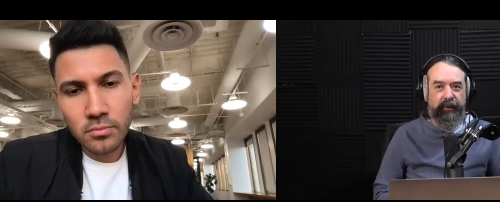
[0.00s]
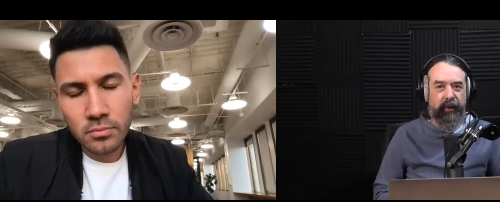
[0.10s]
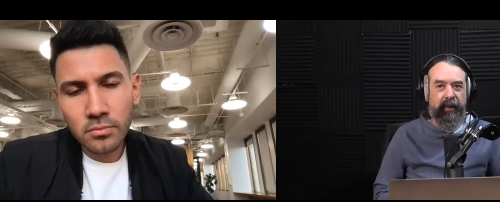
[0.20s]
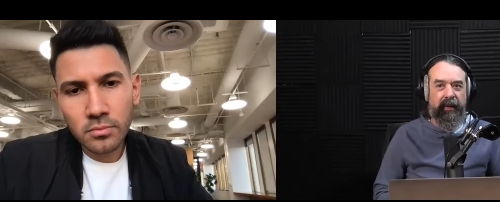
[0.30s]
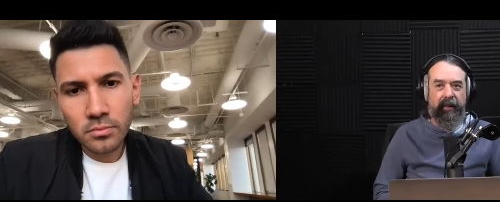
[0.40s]

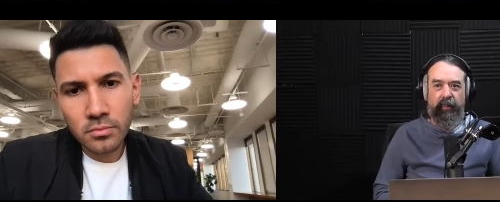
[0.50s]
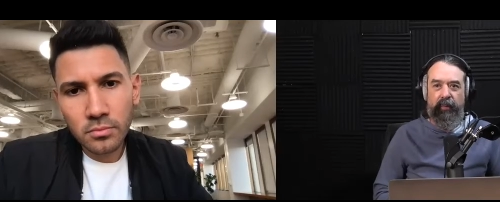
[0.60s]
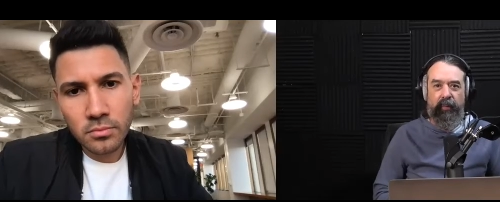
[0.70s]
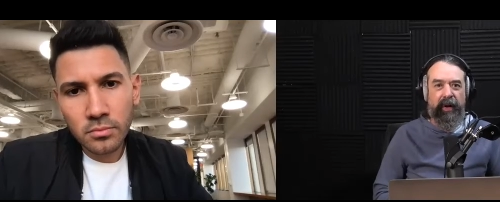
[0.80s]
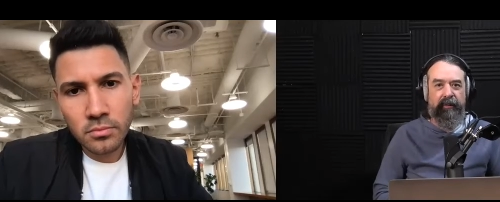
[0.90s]
Speaker 1: student,
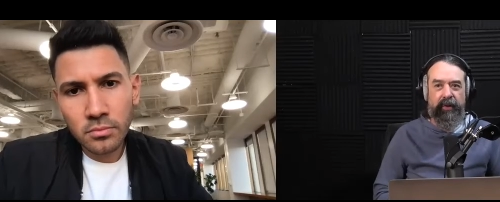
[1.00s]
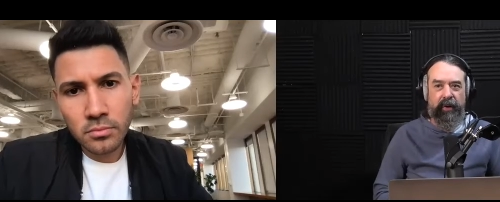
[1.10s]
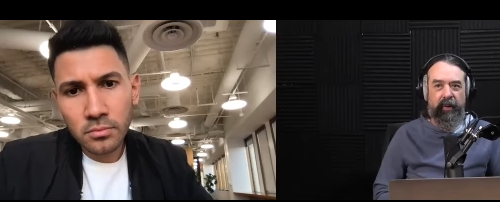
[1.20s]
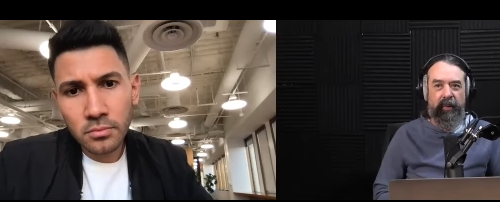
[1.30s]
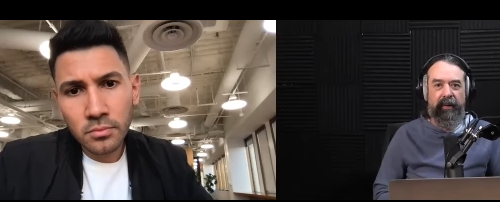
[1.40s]
whatever you're
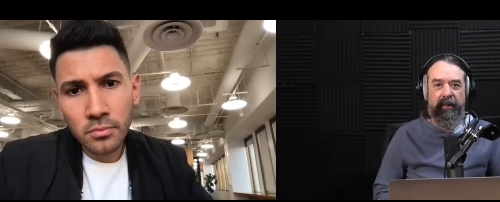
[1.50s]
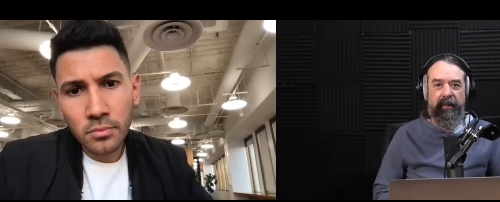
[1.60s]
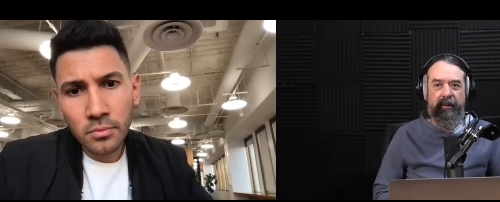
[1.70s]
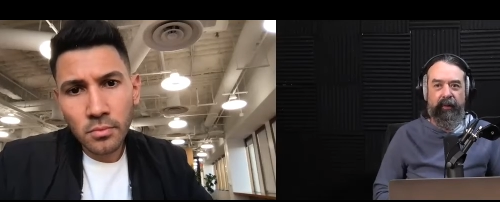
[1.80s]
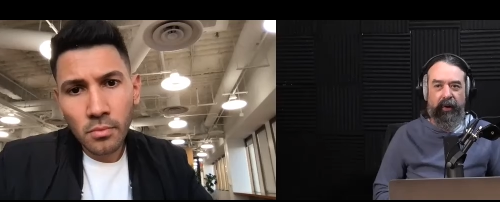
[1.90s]
doing,
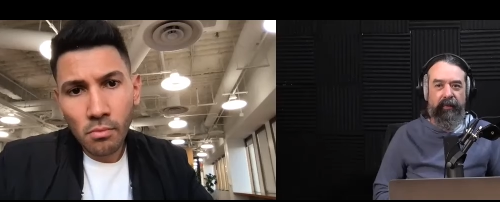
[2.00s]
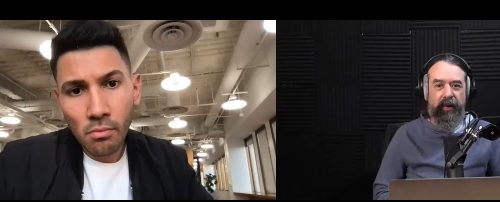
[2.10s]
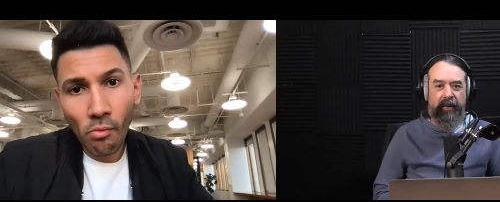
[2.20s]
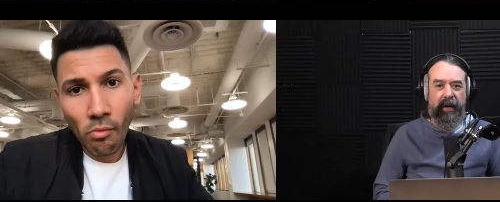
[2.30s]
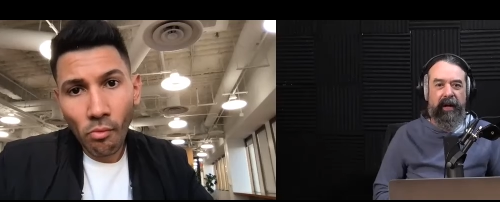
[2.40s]
looking for
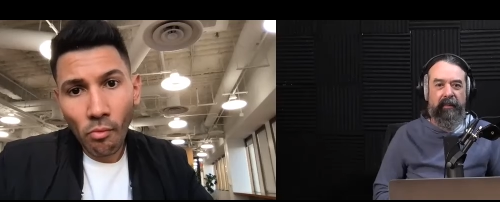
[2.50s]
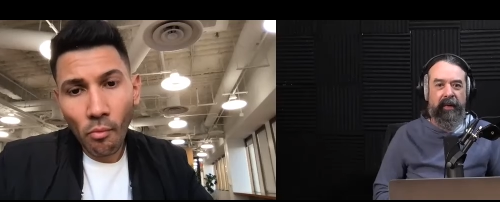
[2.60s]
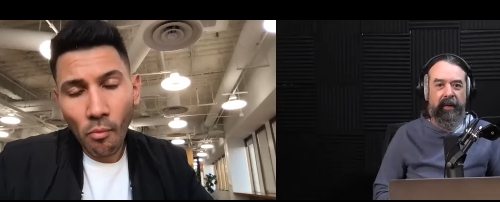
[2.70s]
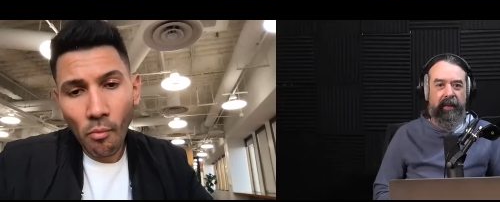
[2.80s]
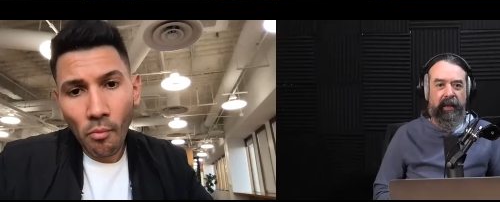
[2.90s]
a job
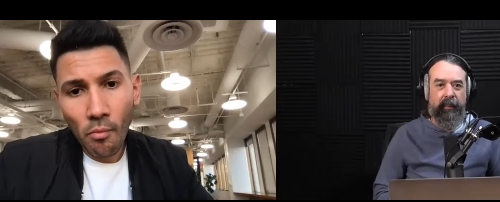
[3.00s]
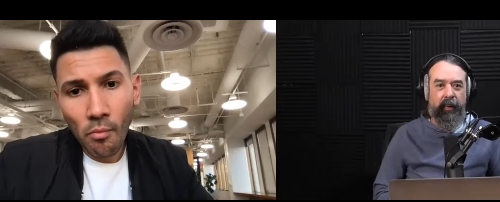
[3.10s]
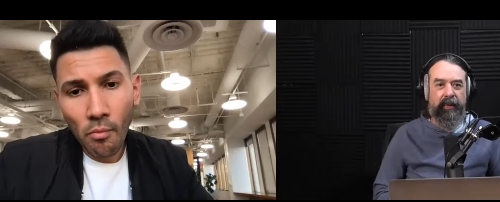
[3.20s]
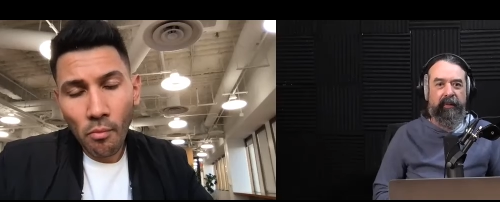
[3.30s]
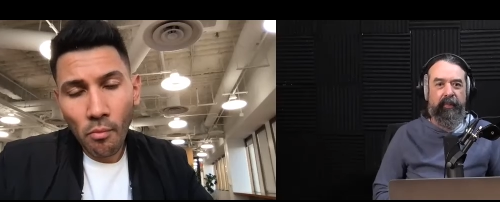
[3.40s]
the
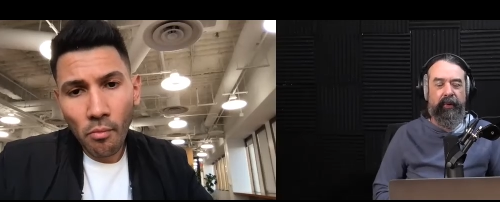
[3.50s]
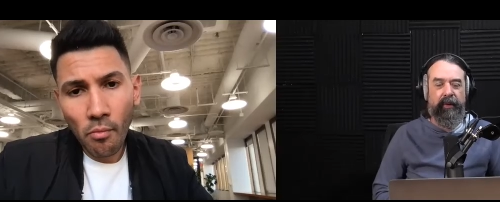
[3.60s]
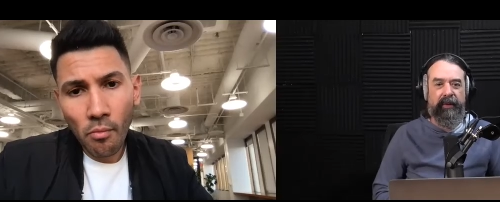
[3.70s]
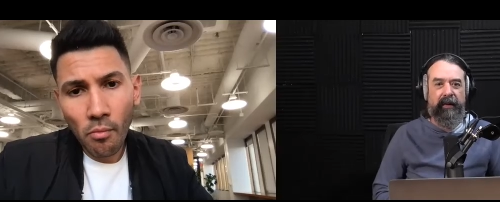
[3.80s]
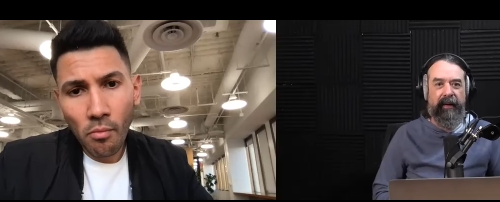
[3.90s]
importance of putting
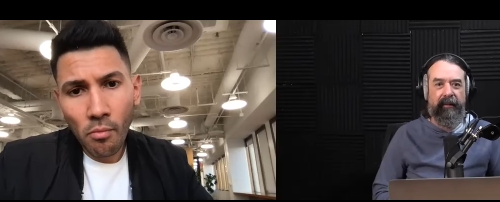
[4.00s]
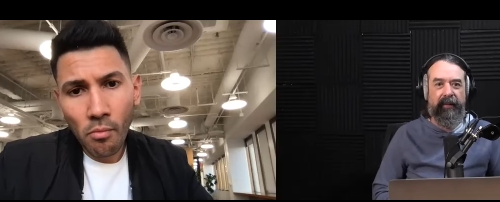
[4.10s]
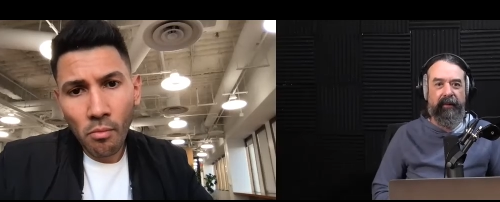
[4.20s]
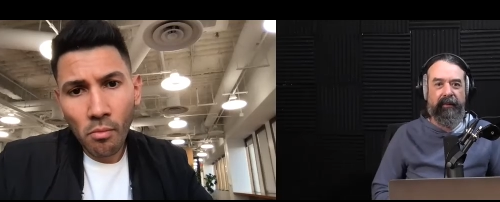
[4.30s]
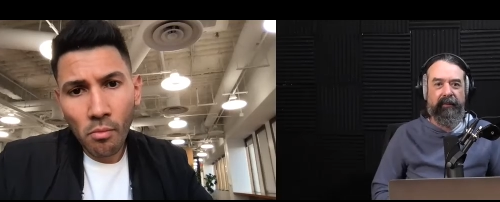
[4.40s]
yourself out
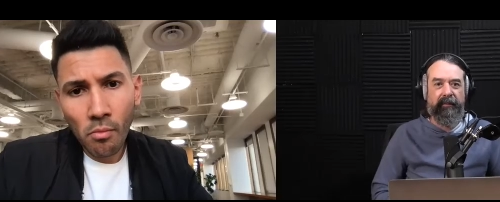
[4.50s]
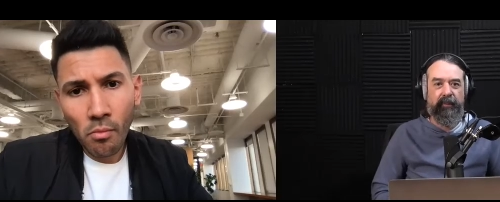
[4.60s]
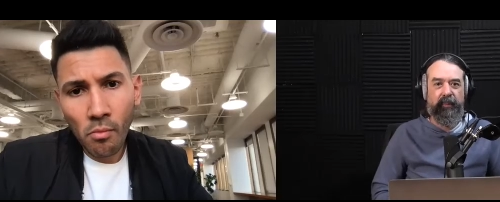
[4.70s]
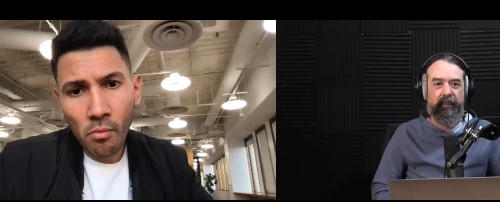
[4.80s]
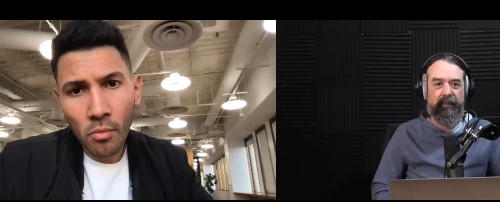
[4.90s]
there
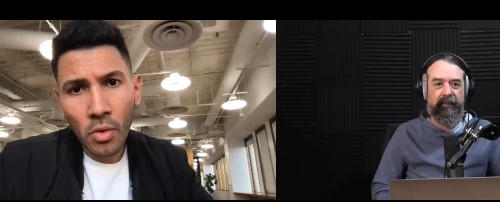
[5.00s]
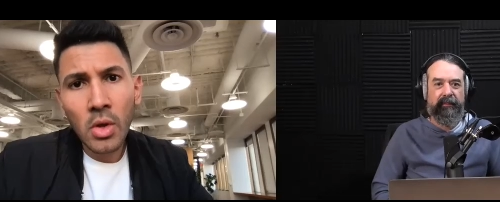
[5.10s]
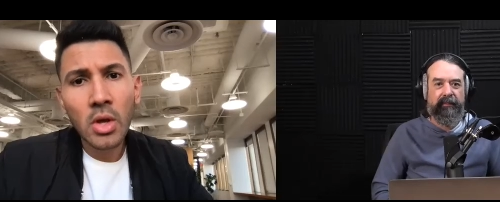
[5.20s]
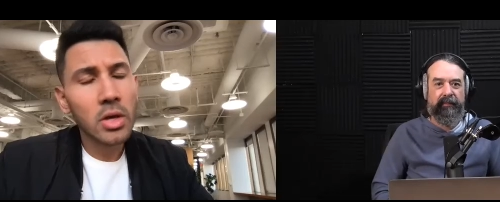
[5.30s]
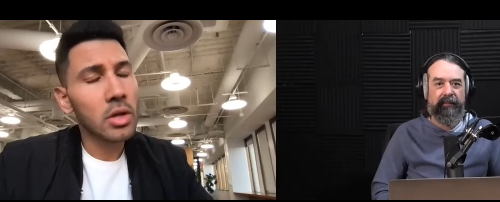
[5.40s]

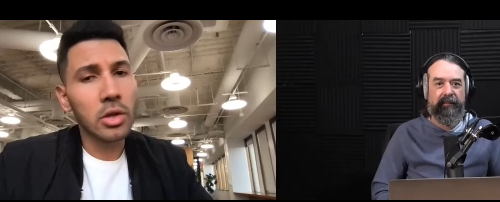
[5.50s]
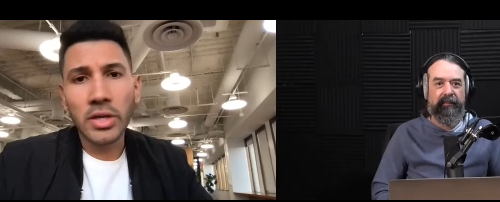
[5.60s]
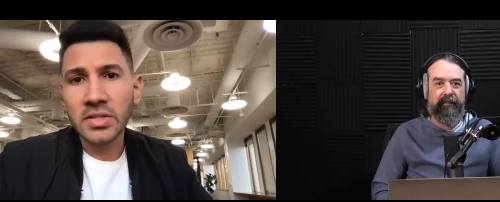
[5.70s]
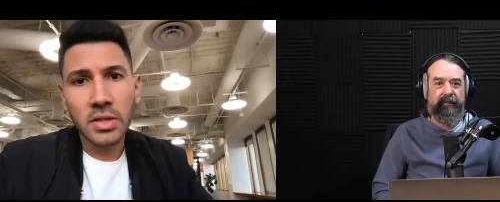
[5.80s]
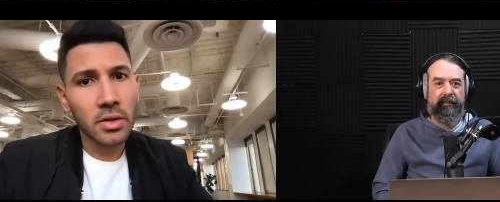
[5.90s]

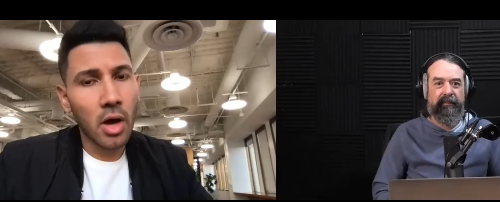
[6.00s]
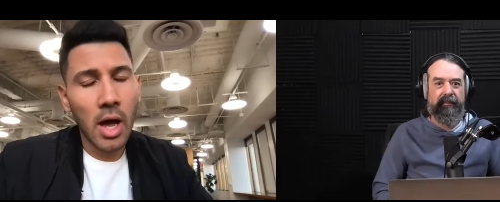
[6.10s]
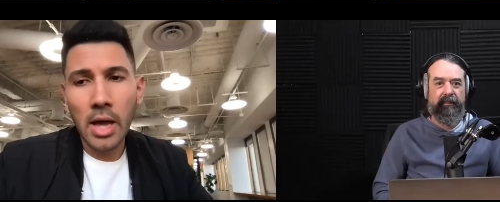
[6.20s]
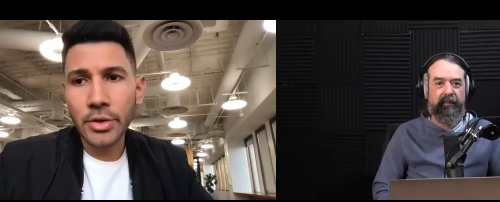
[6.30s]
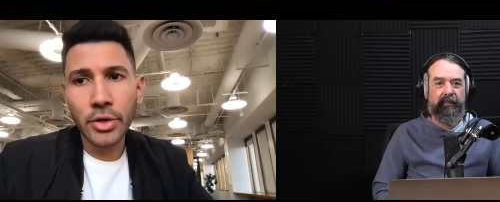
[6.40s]
Speaker 2: listen I,
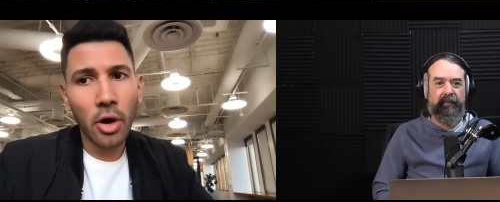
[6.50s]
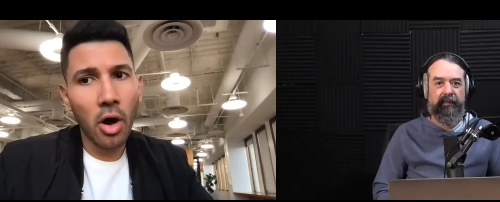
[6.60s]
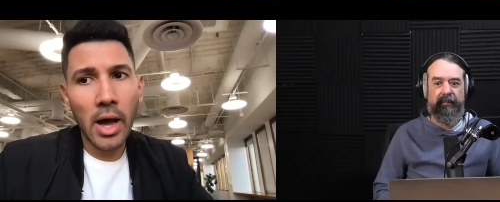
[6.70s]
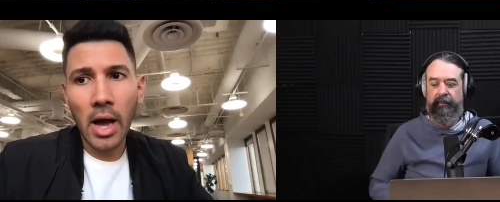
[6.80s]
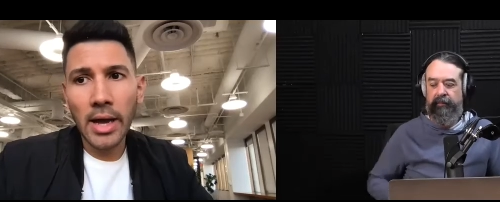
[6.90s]
you know
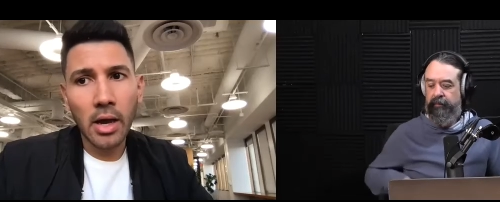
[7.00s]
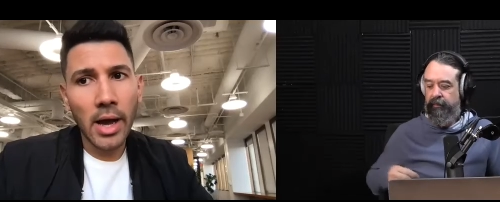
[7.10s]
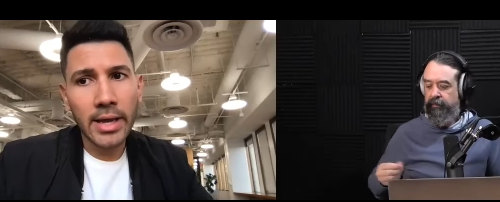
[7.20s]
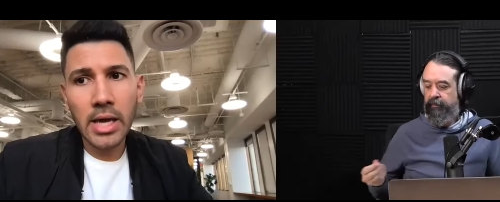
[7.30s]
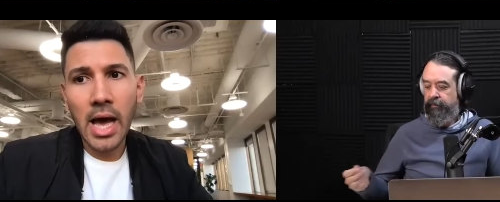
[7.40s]
I, I
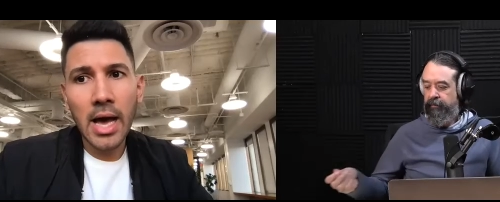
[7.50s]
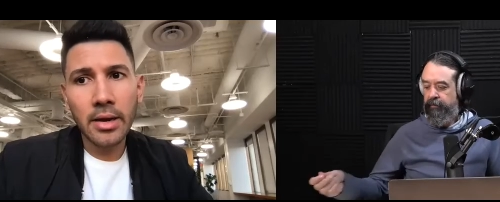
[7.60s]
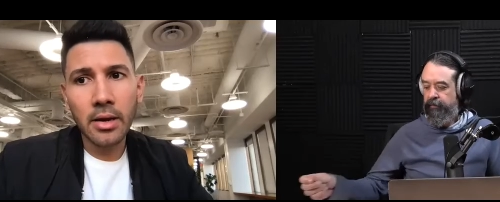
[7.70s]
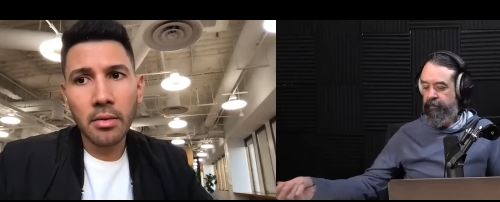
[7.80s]
i can't